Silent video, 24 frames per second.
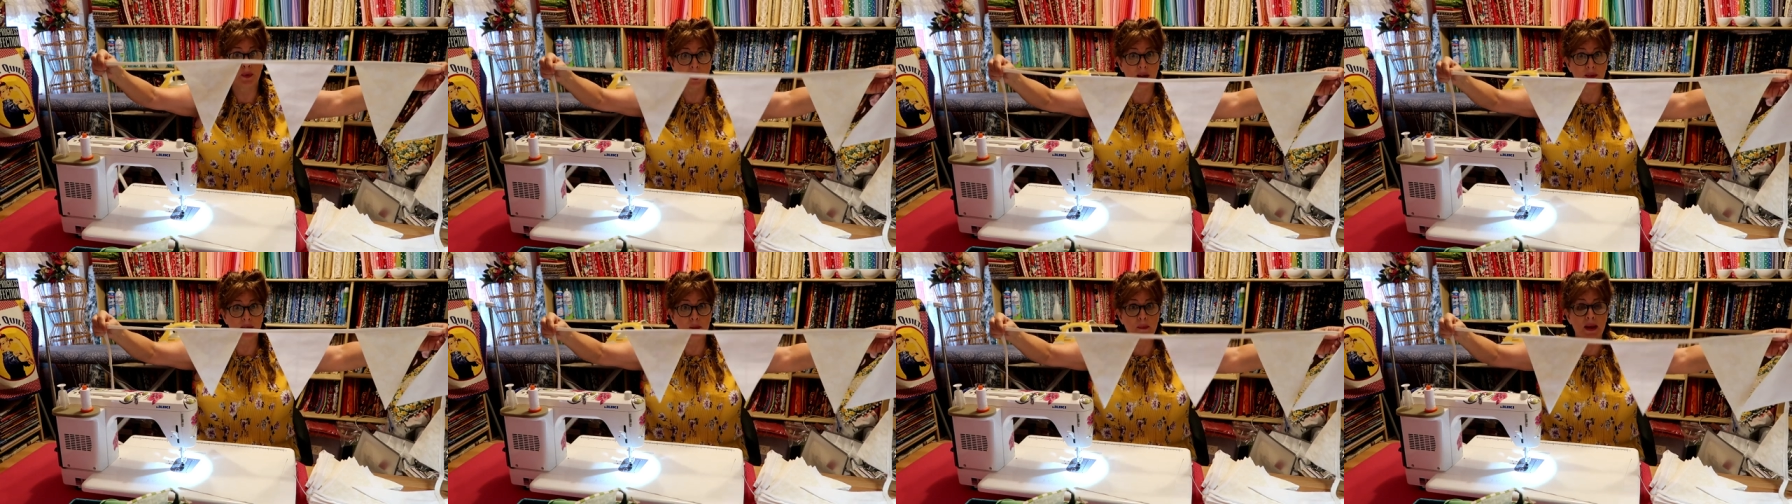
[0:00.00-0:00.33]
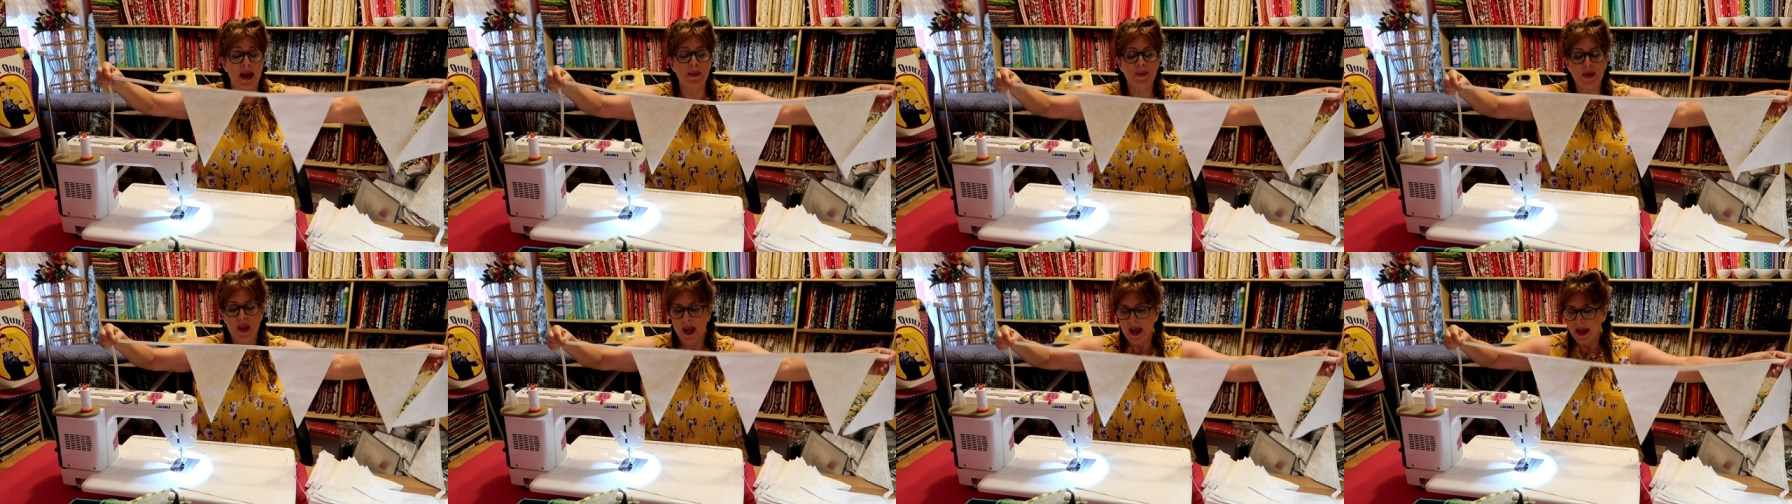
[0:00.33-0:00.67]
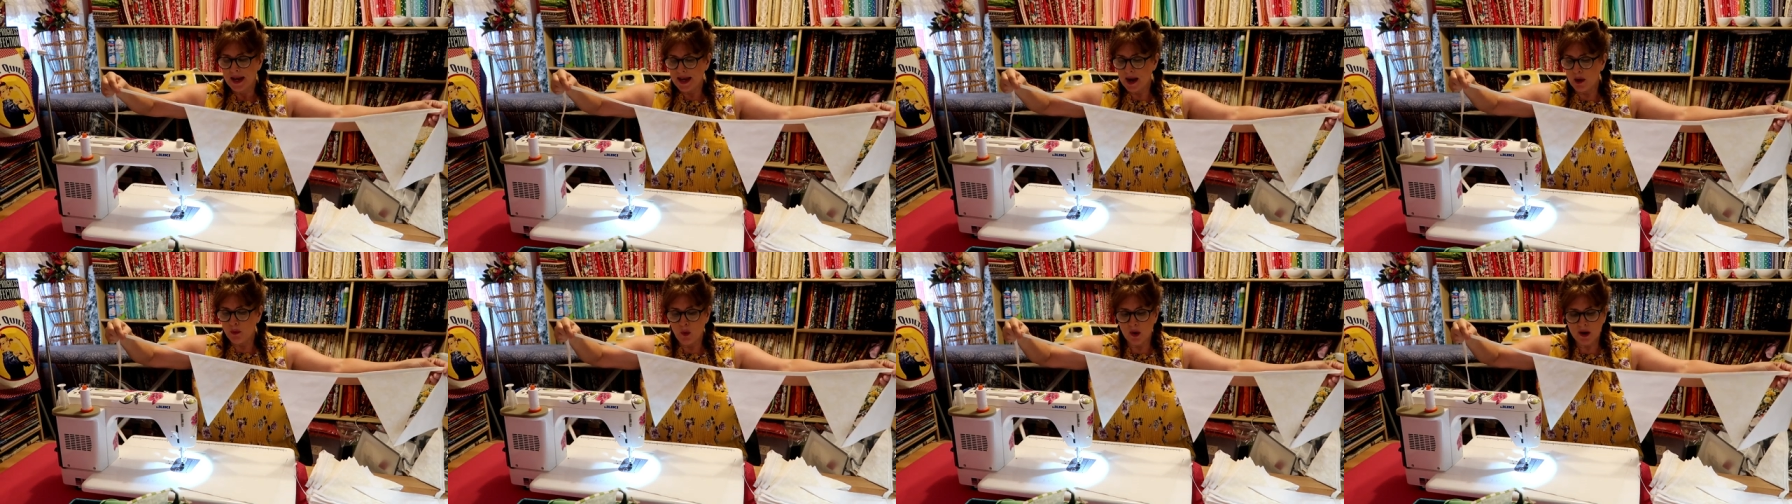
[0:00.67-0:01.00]
Get them out.
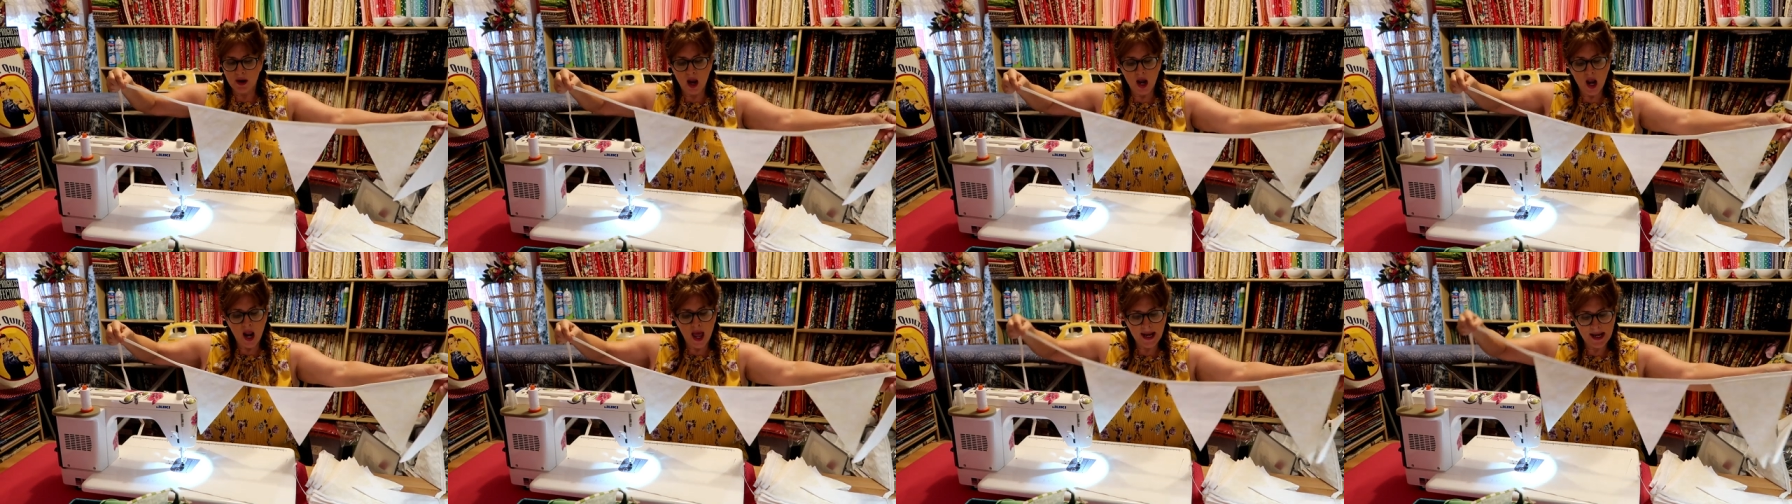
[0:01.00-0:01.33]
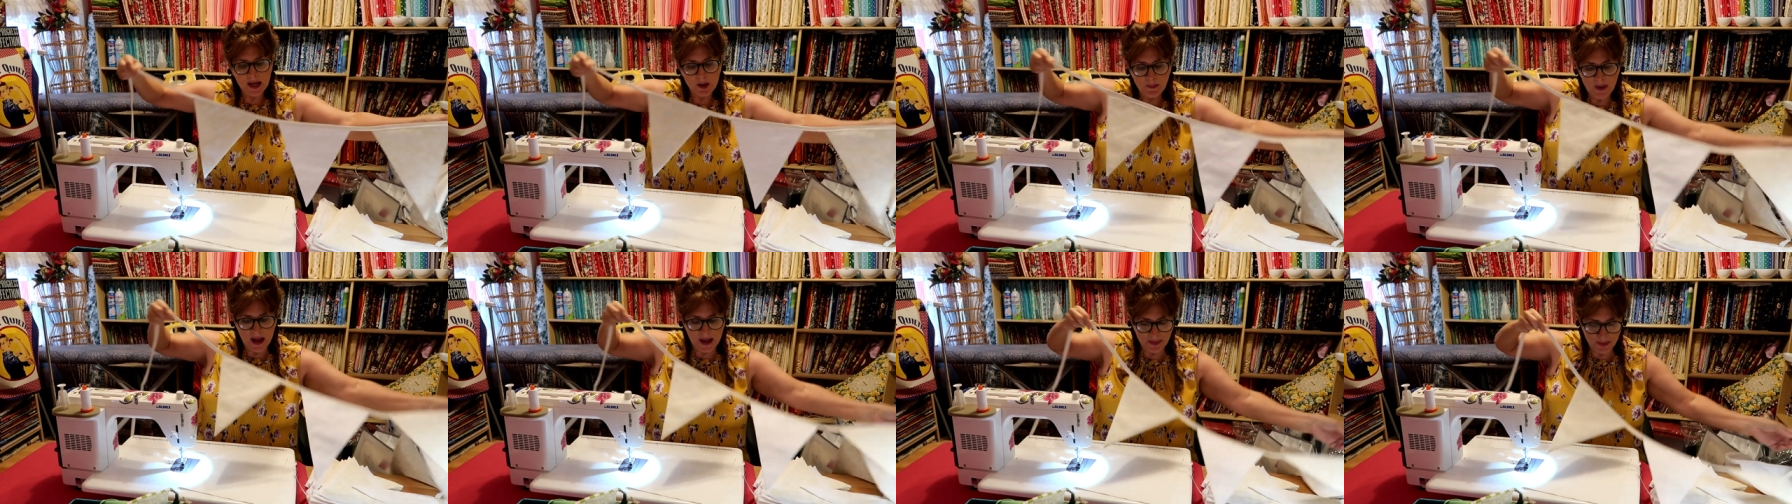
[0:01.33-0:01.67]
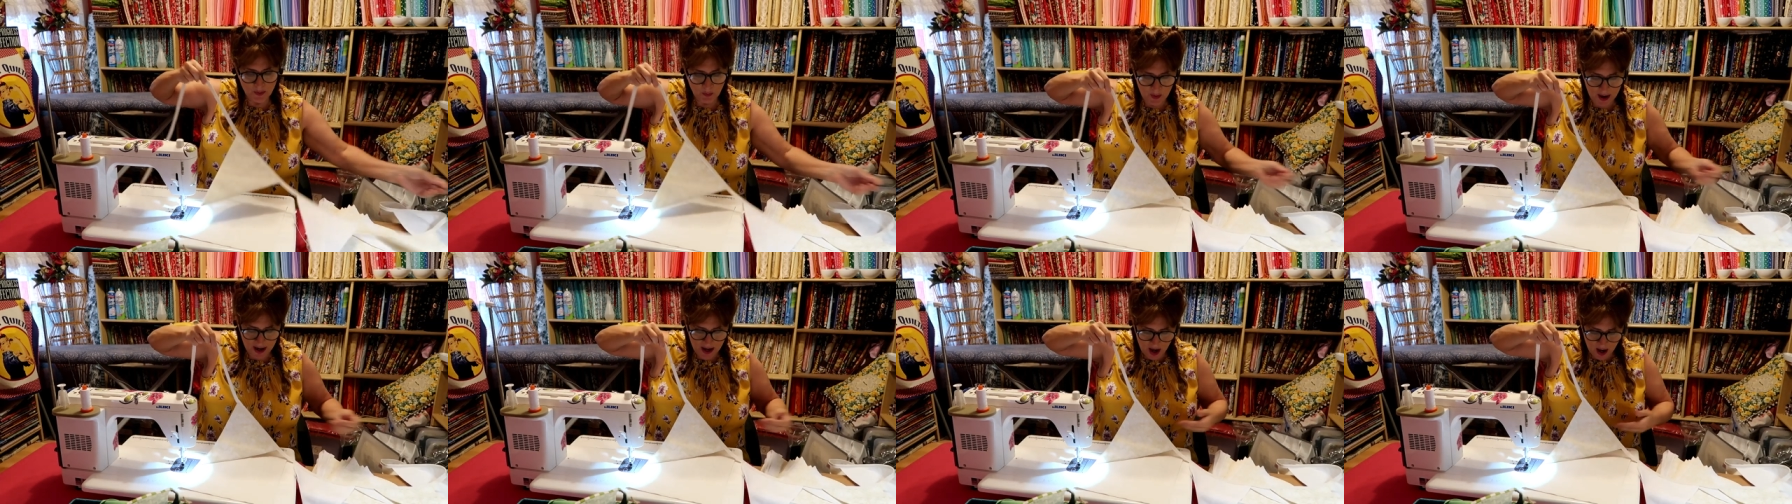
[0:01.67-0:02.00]
Now, what I like about
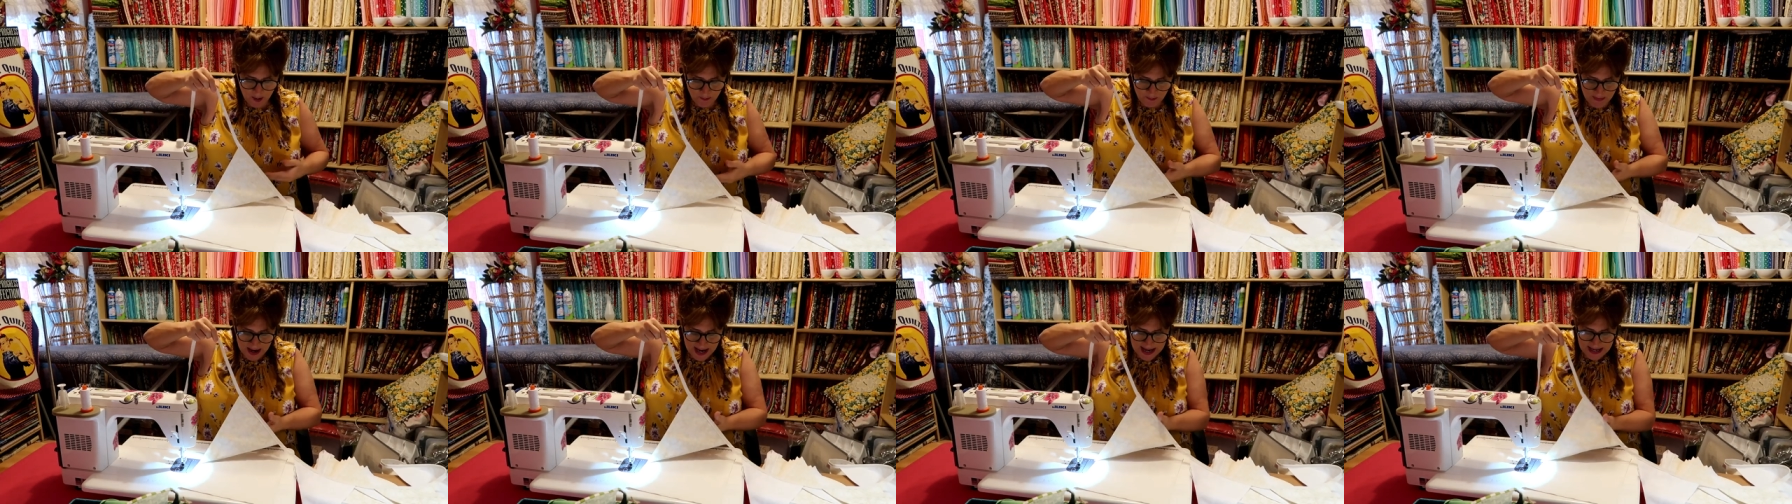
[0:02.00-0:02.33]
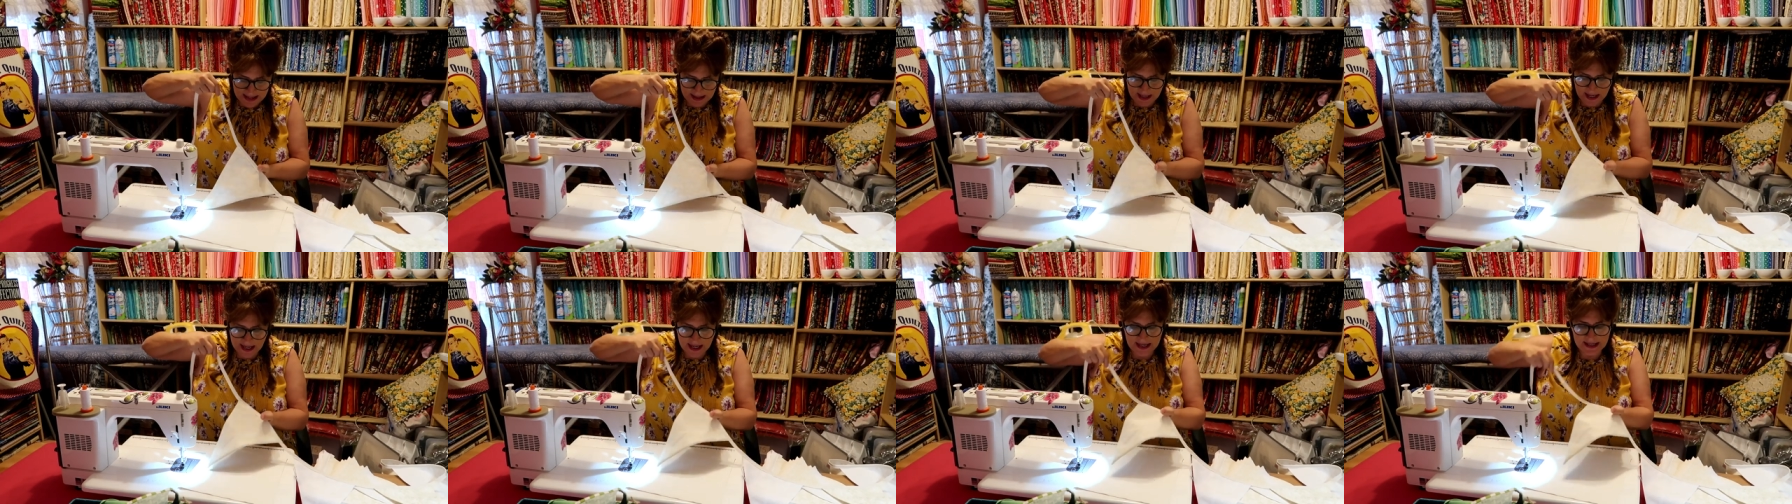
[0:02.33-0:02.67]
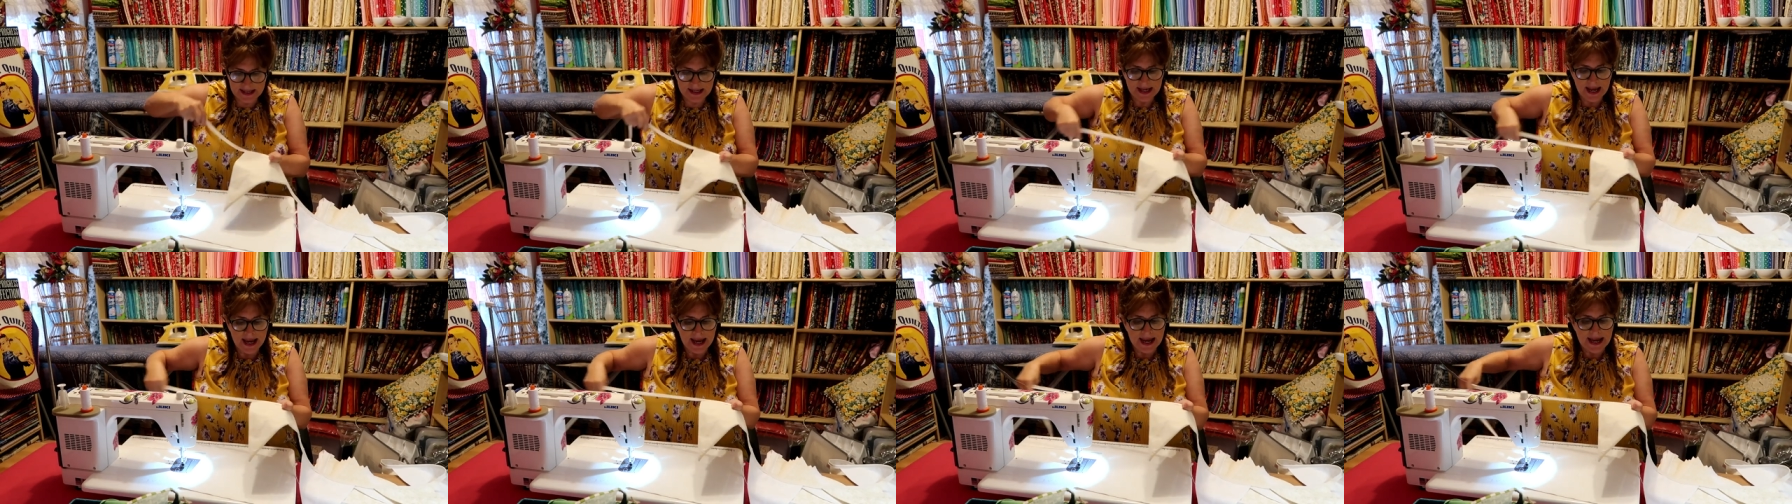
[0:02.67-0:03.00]
the way I make
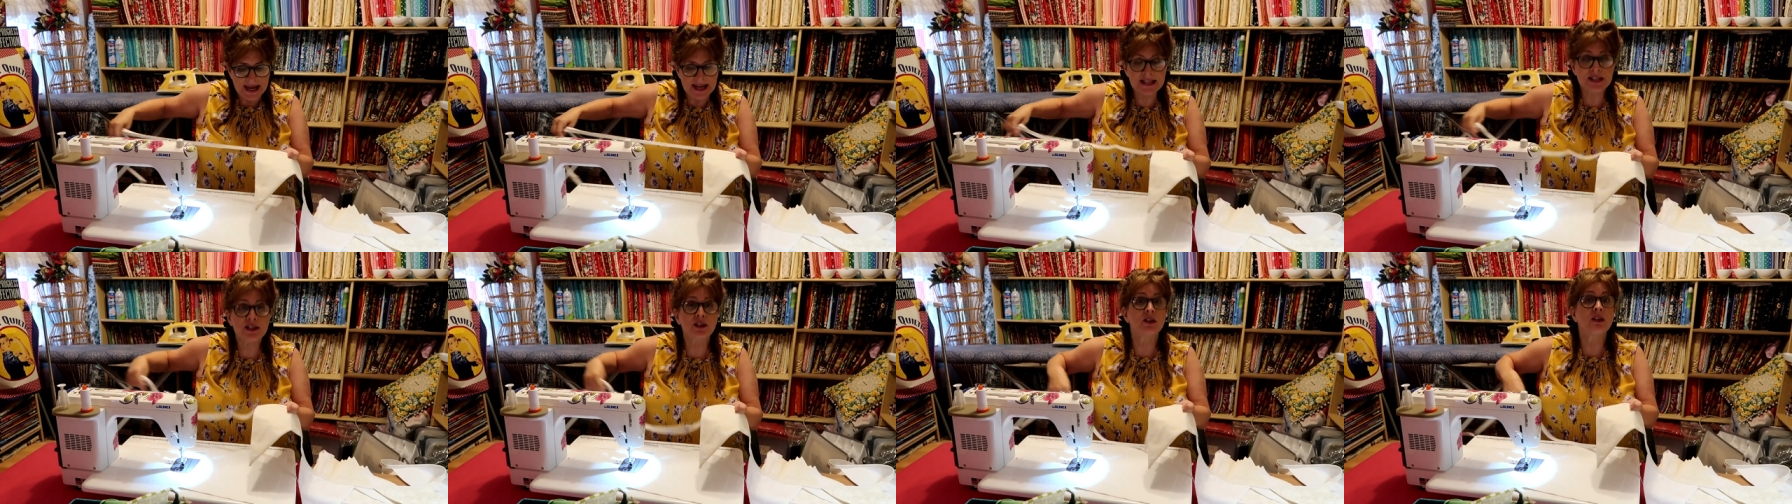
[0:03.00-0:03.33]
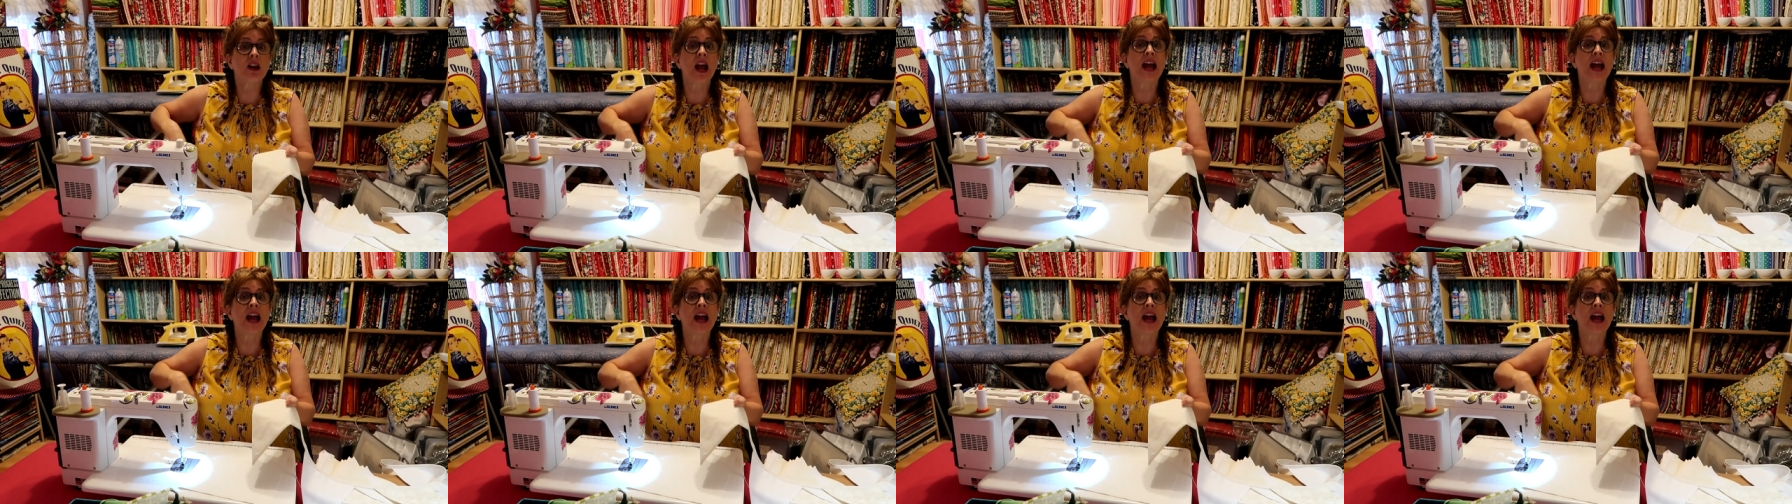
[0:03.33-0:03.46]
these is they're